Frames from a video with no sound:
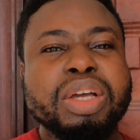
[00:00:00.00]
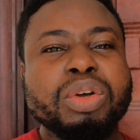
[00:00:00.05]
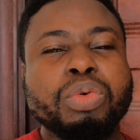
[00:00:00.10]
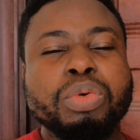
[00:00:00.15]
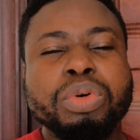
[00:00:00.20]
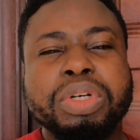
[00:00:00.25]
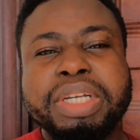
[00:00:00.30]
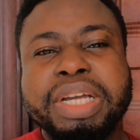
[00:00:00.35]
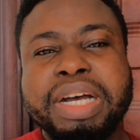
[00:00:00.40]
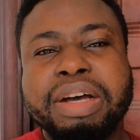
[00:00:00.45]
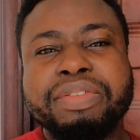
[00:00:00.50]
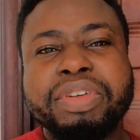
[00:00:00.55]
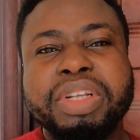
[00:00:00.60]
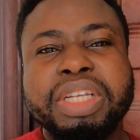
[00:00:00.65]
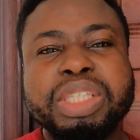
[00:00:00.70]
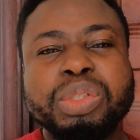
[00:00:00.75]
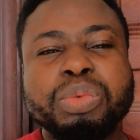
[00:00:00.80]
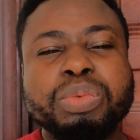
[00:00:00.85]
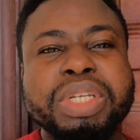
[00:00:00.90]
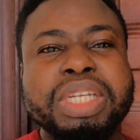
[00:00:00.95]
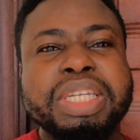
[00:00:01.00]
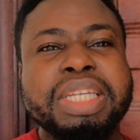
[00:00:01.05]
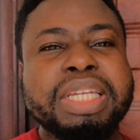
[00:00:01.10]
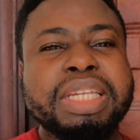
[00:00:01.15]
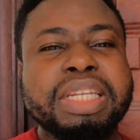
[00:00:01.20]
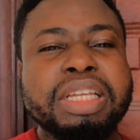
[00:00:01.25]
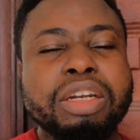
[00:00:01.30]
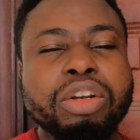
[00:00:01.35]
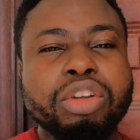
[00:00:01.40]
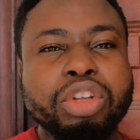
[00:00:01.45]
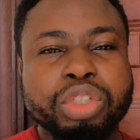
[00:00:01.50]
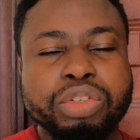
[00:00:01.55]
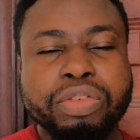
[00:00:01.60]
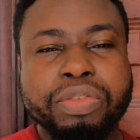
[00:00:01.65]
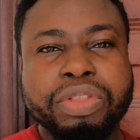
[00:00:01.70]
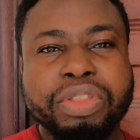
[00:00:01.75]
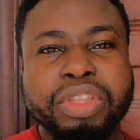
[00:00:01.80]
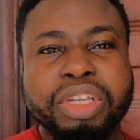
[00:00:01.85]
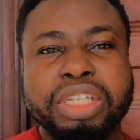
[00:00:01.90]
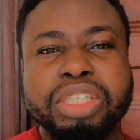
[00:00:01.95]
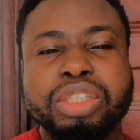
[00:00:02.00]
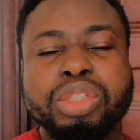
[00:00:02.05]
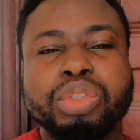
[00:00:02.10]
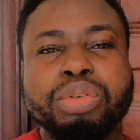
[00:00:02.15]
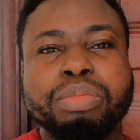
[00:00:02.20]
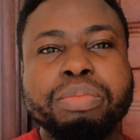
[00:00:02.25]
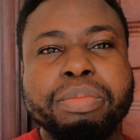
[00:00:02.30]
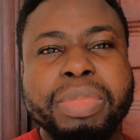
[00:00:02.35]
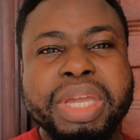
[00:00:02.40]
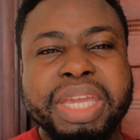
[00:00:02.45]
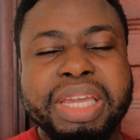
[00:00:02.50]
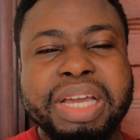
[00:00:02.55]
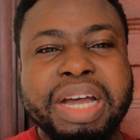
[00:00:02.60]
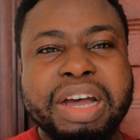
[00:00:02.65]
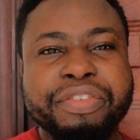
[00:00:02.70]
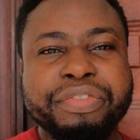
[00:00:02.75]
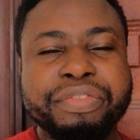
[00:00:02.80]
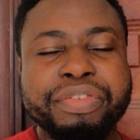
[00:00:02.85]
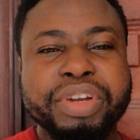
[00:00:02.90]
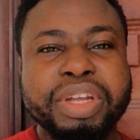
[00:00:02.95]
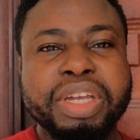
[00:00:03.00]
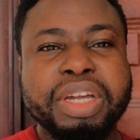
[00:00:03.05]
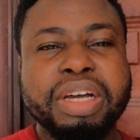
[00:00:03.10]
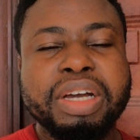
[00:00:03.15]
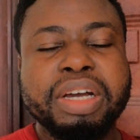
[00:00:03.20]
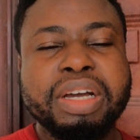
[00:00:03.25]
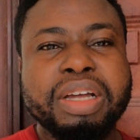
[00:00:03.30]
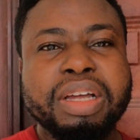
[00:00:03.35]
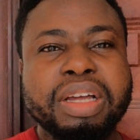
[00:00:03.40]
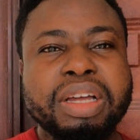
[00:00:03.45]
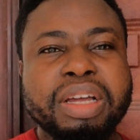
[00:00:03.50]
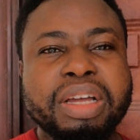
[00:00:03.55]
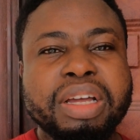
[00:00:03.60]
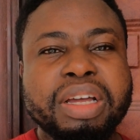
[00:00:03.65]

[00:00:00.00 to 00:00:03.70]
good governance, we need a lot of things to make Africa